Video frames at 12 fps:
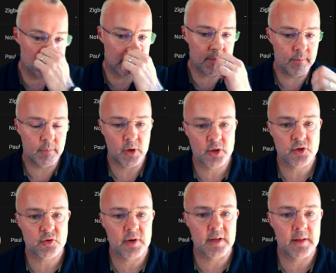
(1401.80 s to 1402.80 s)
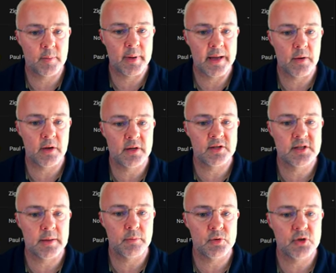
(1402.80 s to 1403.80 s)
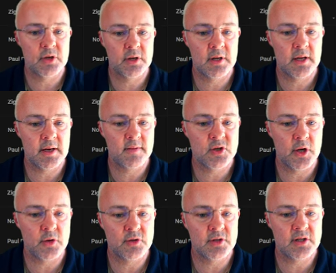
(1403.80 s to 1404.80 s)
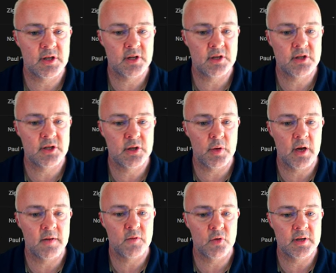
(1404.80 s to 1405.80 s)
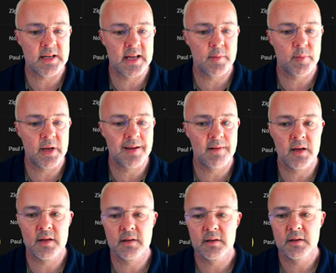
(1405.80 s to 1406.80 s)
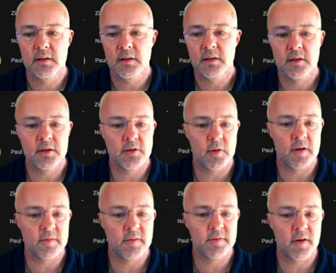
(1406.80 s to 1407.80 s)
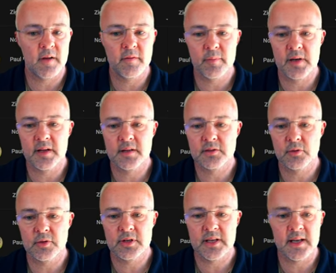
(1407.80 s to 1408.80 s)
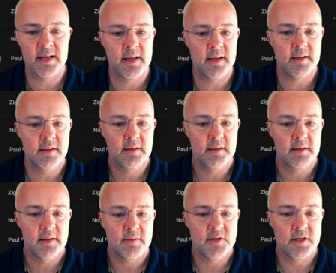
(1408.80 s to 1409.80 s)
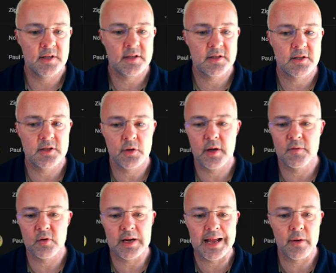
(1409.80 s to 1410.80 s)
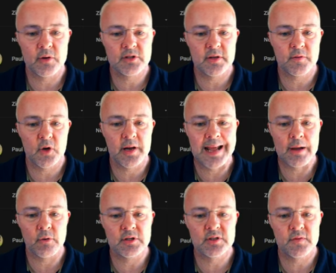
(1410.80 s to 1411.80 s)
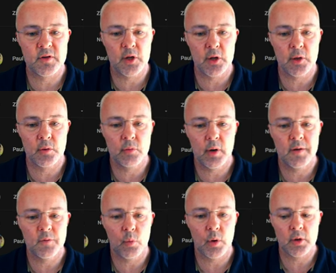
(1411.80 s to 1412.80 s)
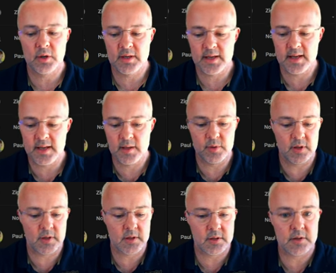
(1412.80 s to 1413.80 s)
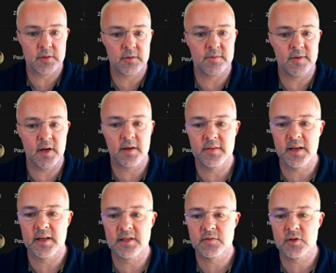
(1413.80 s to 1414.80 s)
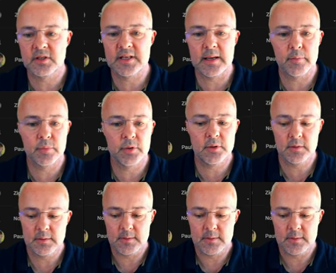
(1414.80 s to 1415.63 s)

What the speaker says: I'm monitoring the power consumption, and I've chosen to do it over a day period. You could do it over 5 minutes or a day. I tended to do it over an hour, so I've got an hour's view over one day, but you could do 5 days, for example,